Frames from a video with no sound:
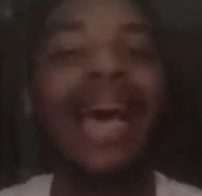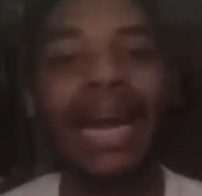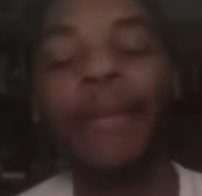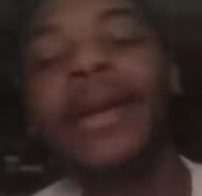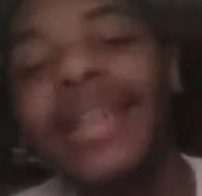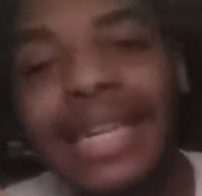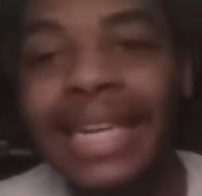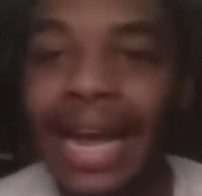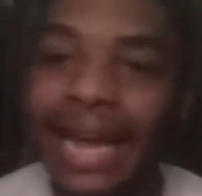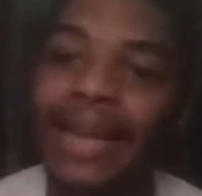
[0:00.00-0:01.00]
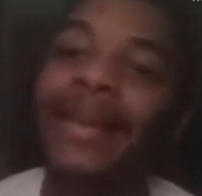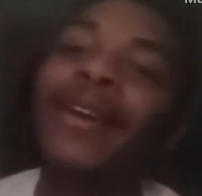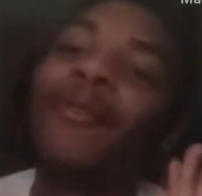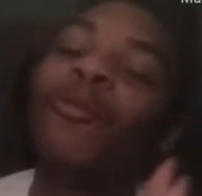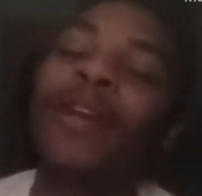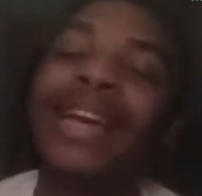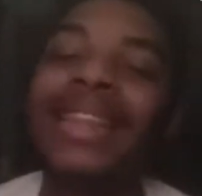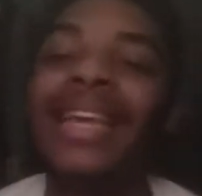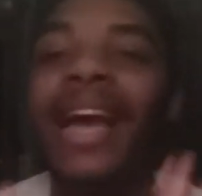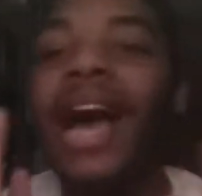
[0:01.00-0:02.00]
And I'm here today
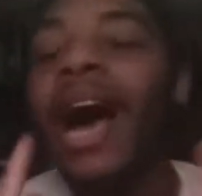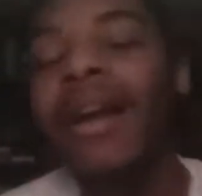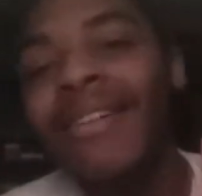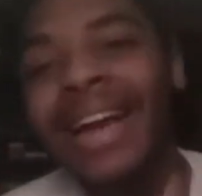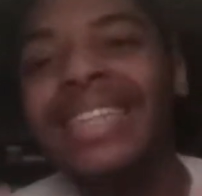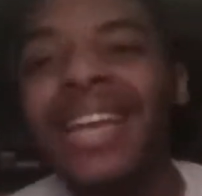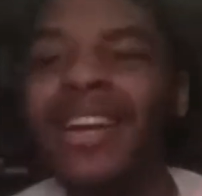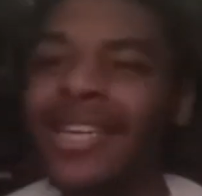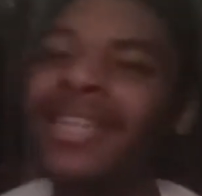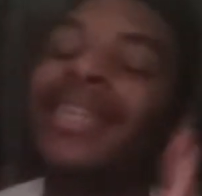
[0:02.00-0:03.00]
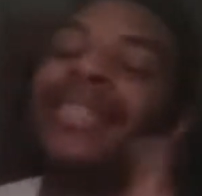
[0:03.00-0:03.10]
with Hunter x Hunter,